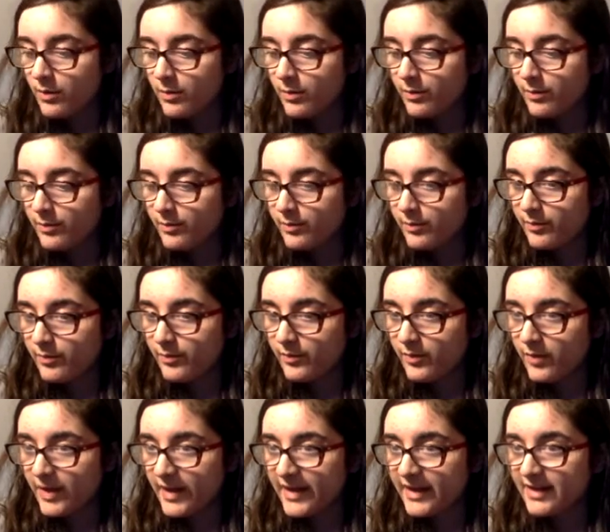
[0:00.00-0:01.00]
like
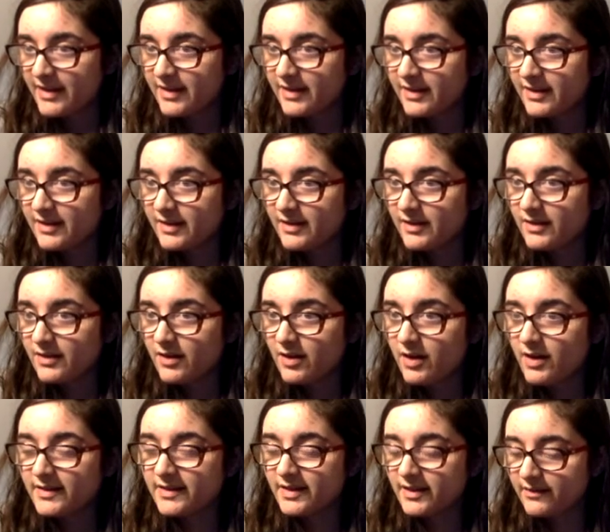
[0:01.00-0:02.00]
on
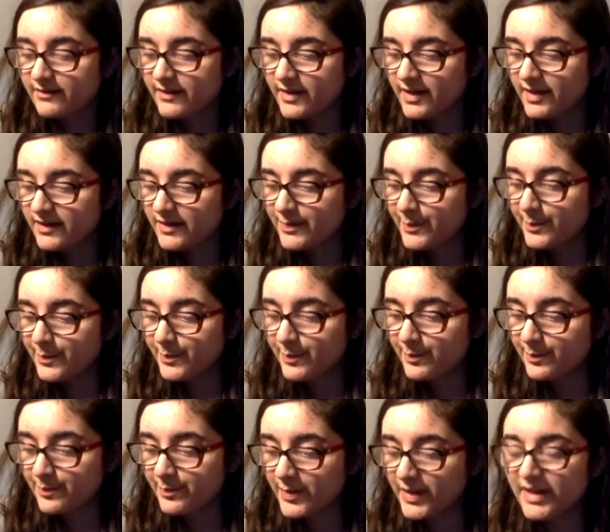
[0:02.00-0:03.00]
TVs
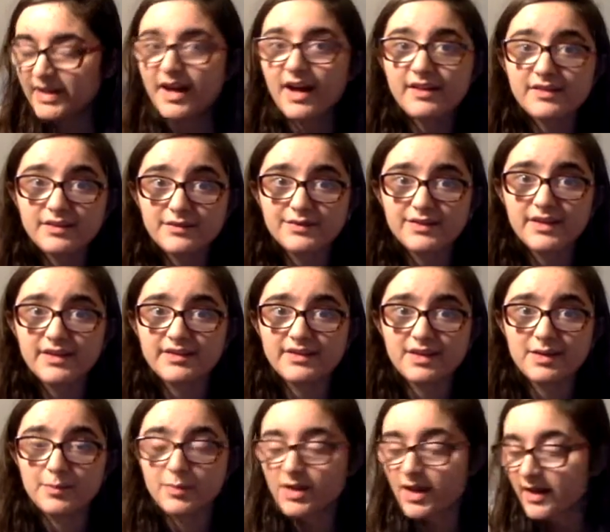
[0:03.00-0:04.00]
because of Disney Plus. And
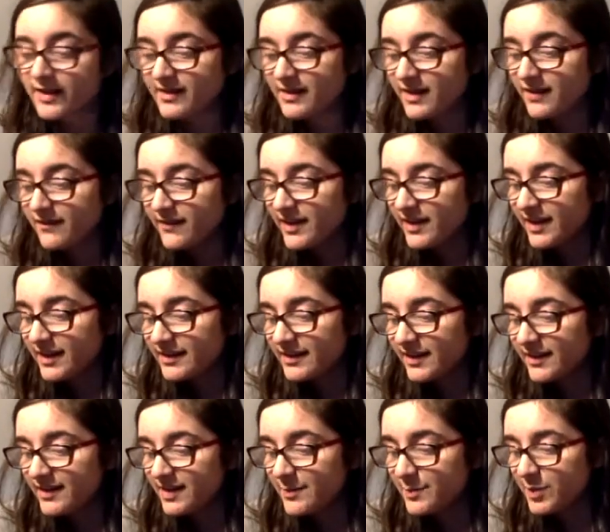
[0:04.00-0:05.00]
I feel like Disney Plus
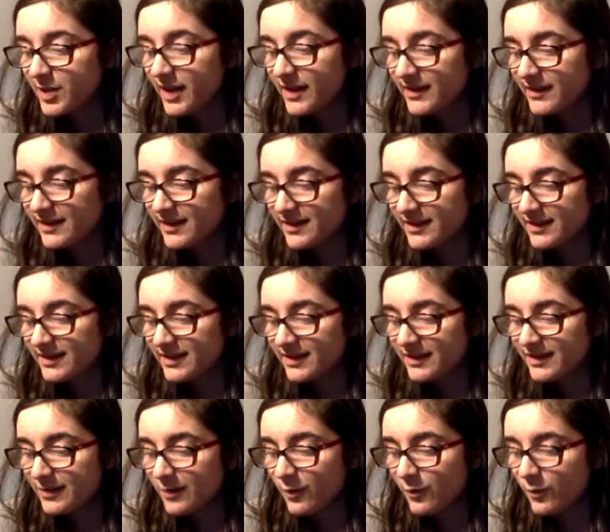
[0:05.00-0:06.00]
is so
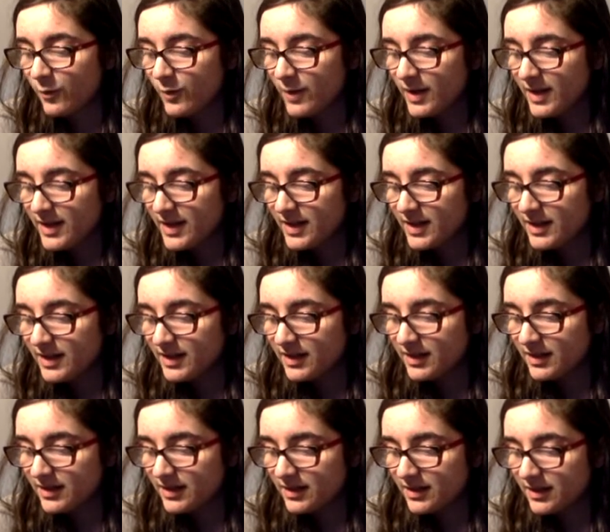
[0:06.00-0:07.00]

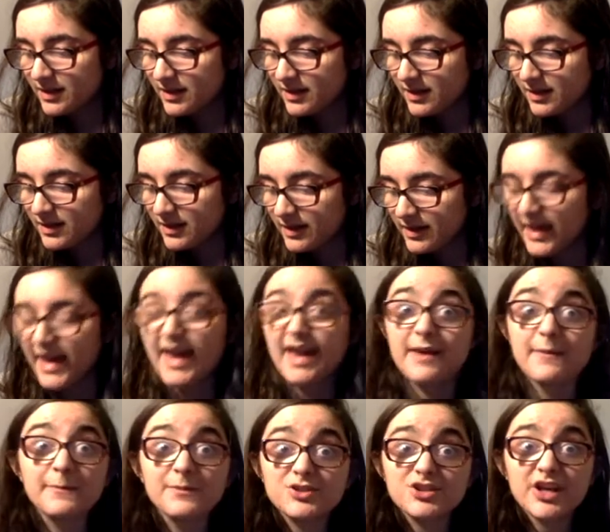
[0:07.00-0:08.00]
game
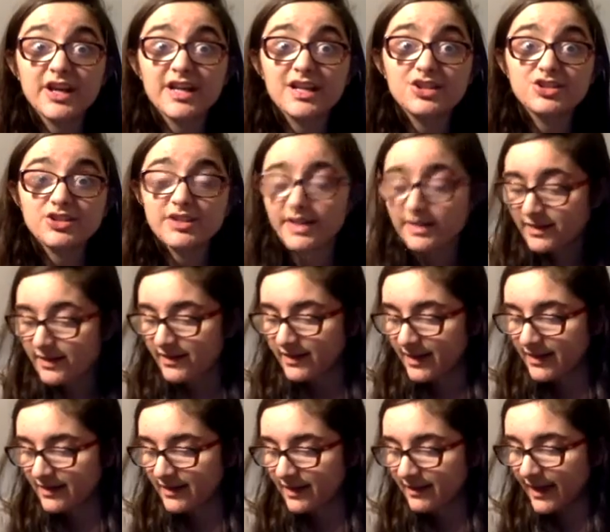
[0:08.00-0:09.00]
changing in the sense that like
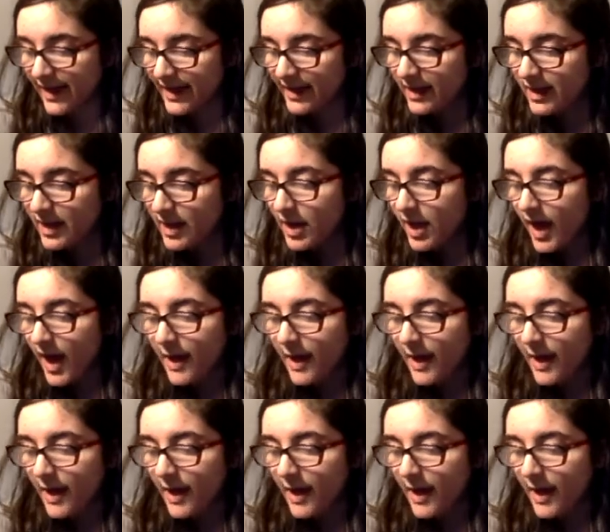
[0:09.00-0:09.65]
I mean,